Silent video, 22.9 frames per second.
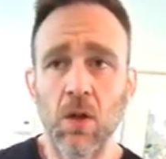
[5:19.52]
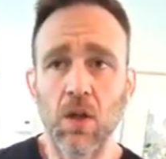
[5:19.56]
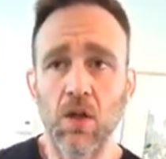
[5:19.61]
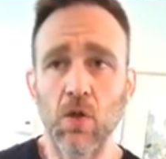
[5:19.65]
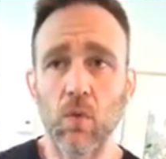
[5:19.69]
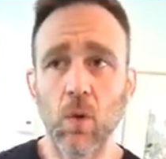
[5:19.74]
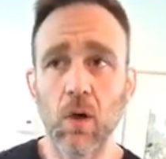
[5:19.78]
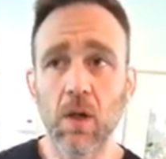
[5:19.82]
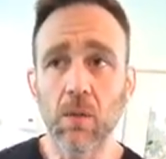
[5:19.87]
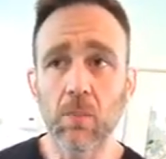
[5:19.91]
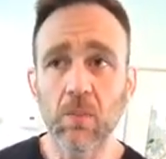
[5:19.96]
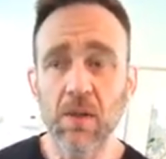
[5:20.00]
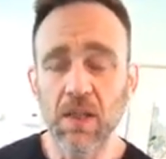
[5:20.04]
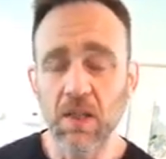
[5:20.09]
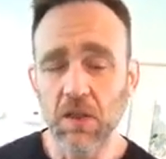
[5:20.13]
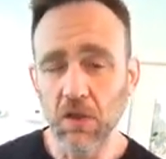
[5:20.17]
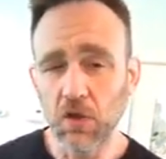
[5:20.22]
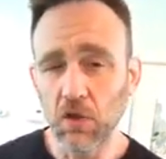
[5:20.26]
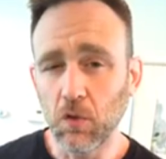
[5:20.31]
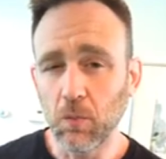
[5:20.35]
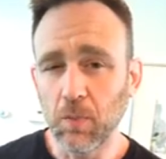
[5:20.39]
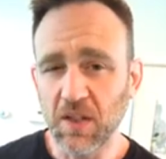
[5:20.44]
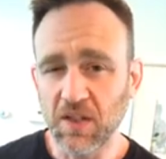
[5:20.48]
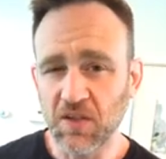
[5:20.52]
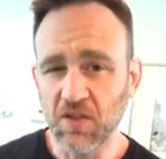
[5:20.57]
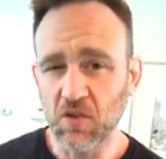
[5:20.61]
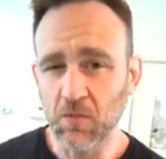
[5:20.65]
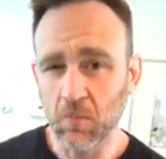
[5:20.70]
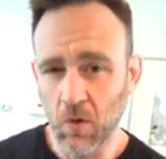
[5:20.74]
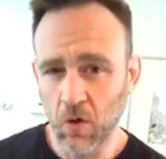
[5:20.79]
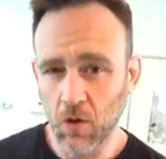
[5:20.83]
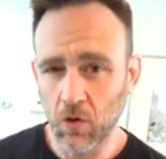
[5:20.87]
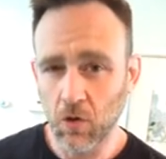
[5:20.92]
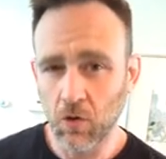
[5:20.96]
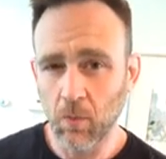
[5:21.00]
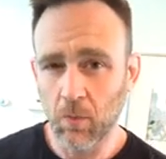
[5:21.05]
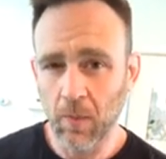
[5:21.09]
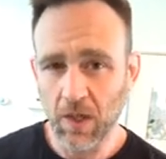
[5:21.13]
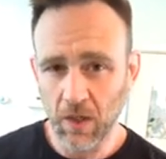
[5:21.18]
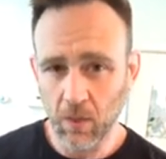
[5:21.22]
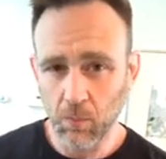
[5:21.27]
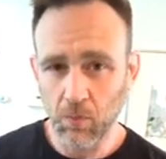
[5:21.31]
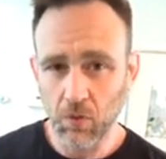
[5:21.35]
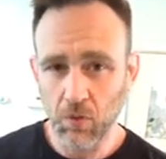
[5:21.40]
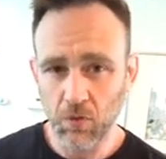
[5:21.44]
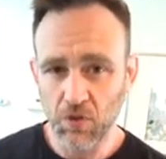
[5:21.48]
you want to be a little bit smarter
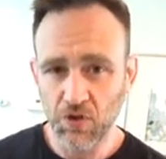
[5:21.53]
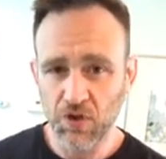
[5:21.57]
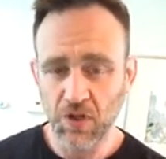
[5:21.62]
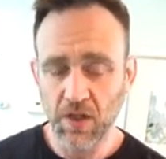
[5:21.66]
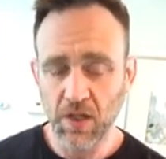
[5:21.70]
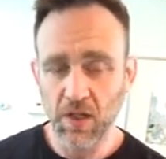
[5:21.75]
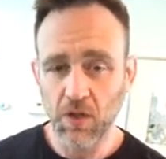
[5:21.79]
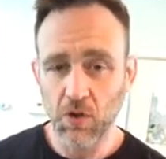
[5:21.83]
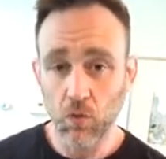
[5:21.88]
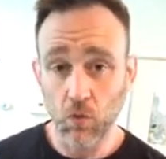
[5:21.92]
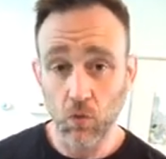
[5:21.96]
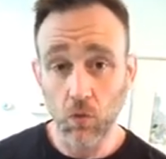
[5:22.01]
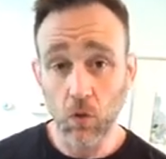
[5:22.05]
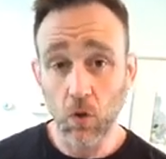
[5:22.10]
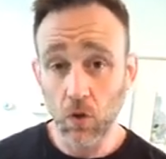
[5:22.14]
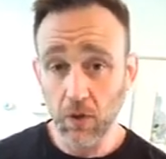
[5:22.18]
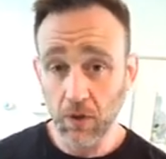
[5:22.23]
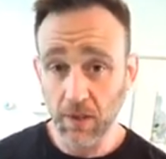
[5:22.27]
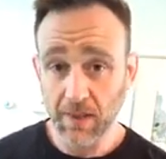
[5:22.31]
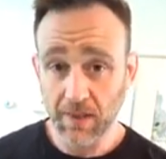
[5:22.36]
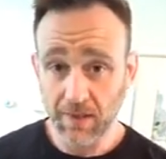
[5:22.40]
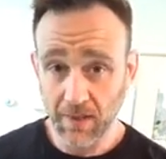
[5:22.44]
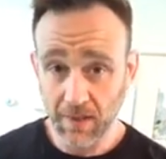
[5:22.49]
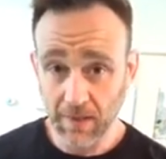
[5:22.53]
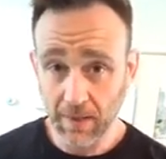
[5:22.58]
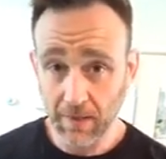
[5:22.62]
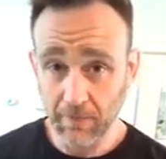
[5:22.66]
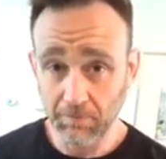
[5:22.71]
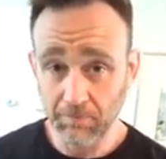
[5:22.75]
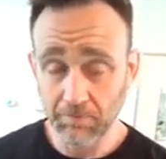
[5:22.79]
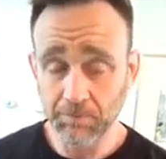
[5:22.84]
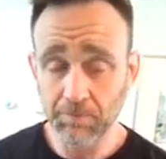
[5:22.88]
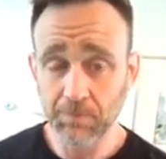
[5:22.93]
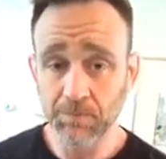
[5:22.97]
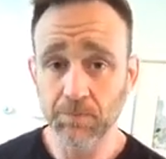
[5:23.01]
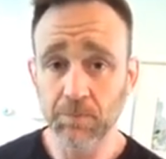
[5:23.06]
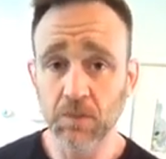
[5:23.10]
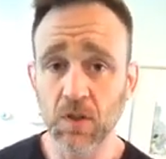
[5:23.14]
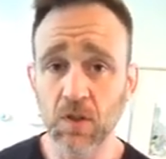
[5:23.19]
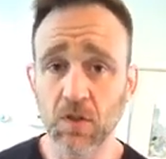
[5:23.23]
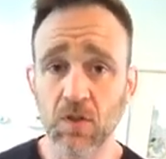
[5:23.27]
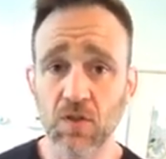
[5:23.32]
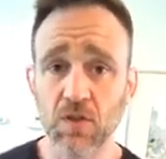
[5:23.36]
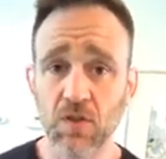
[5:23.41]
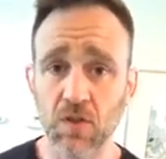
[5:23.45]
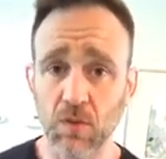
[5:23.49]
about approaching your rolling time,
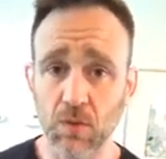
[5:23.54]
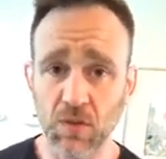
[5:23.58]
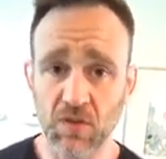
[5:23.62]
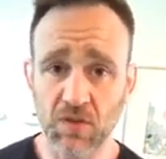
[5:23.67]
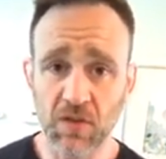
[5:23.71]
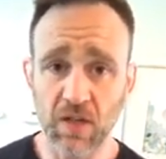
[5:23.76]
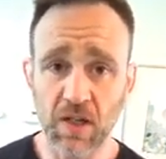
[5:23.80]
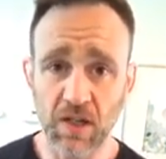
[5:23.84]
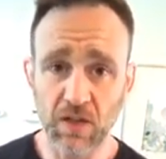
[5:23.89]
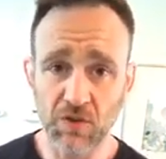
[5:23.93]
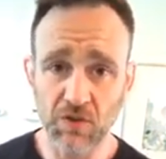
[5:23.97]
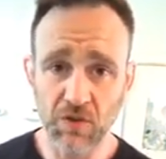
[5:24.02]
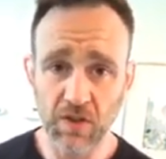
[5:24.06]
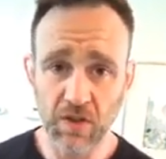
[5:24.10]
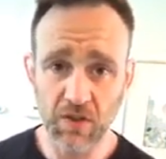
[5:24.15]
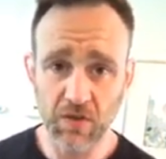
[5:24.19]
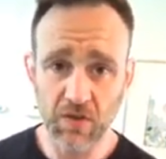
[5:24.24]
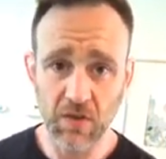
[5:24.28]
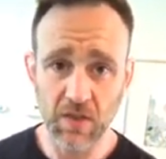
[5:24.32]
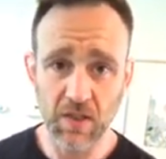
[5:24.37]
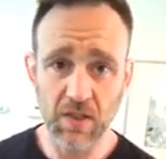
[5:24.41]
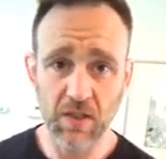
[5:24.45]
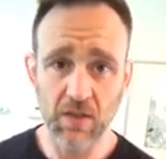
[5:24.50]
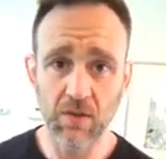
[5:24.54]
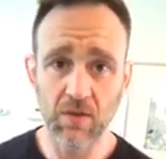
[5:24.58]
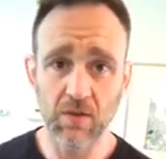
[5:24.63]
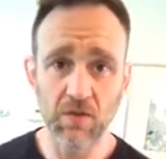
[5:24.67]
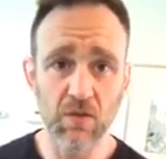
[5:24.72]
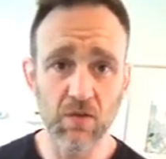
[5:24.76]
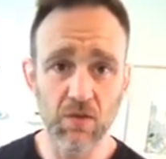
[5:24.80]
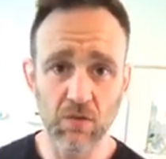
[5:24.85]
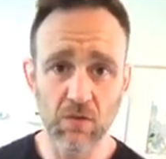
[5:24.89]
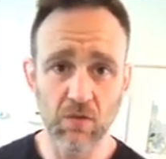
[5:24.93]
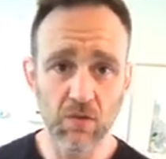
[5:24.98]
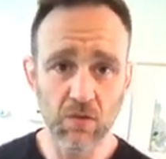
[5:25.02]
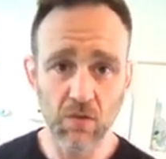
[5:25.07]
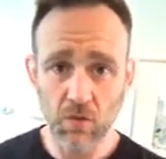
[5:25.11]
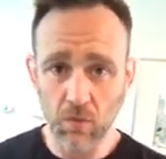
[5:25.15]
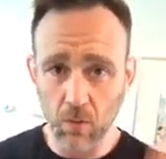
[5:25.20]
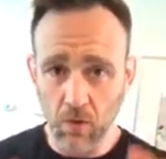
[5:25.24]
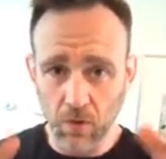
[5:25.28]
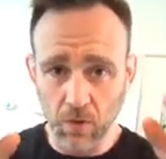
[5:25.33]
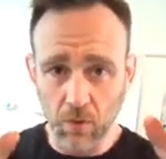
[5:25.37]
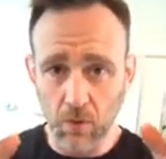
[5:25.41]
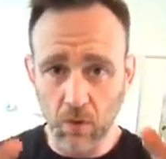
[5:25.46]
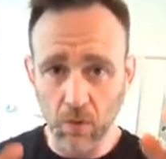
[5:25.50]
so it's not just
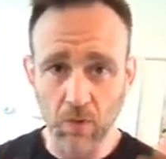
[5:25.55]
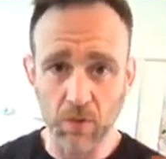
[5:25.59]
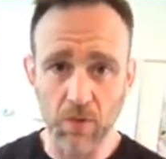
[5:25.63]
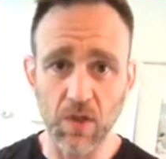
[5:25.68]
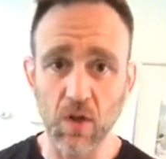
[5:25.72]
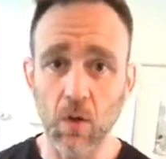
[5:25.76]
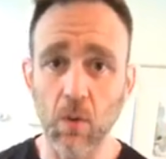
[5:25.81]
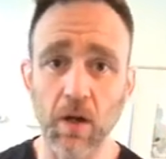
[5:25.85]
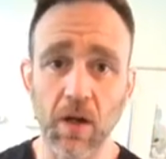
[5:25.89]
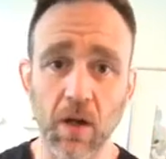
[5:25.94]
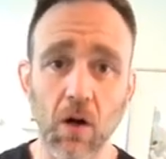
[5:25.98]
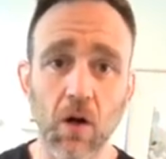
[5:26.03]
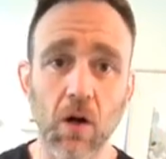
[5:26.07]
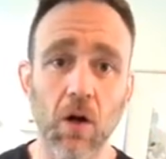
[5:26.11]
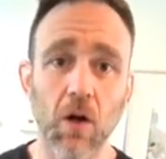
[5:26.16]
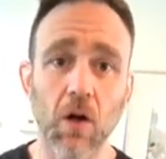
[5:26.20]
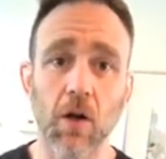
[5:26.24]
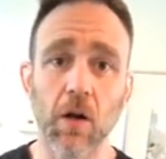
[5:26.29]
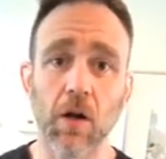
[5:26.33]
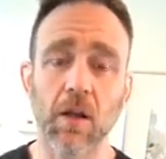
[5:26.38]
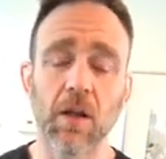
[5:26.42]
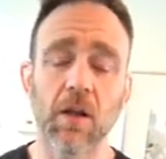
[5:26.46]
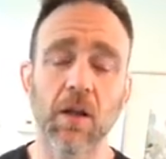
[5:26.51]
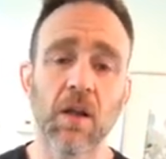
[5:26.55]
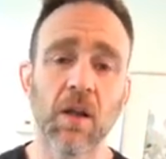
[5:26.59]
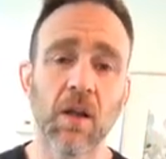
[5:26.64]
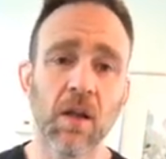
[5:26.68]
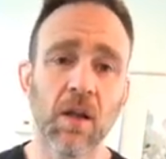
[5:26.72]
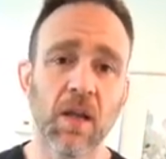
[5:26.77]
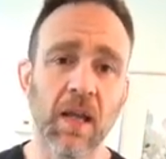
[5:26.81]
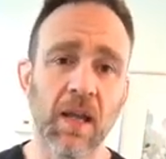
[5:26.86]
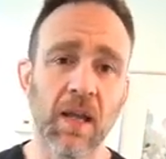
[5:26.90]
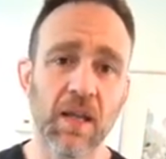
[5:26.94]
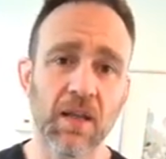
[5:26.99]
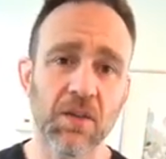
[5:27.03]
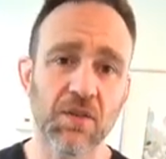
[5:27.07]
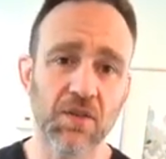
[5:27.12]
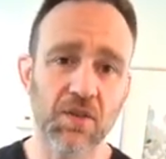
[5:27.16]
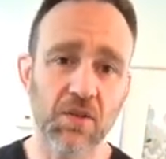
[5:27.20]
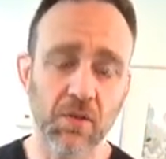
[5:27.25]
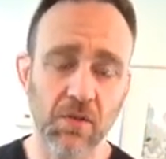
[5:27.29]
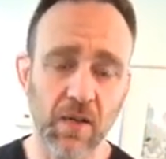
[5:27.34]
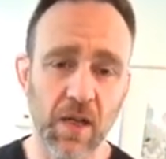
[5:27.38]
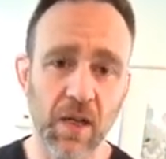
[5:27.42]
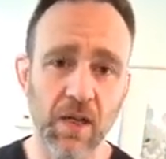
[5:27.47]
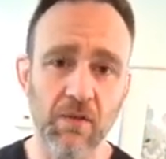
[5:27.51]
quote unquote going hard and
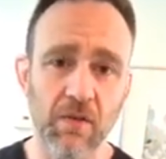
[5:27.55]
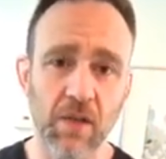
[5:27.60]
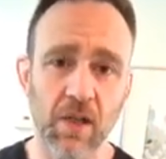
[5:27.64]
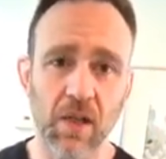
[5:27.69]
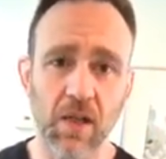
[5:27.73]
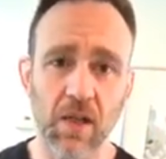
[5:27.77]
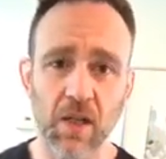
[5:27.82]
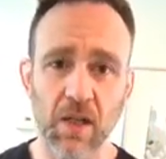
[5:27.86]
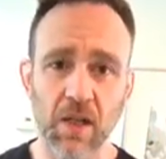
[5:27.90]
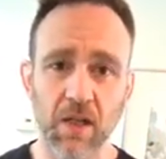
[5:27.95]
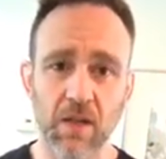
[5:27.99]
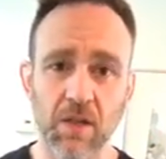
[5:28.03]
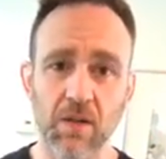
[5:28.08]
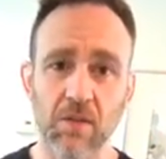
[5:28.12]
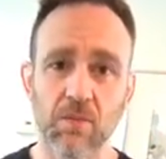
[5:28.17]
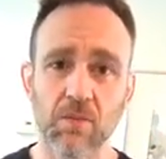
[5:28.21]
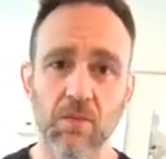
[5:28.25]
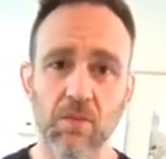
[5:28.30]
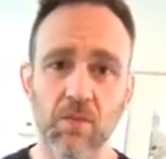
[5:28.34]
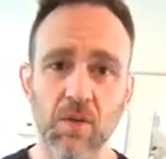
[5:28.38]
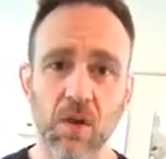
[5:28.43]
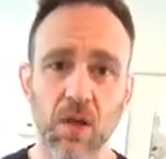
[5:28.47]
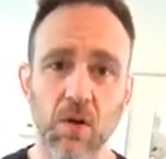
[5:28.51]
surviving and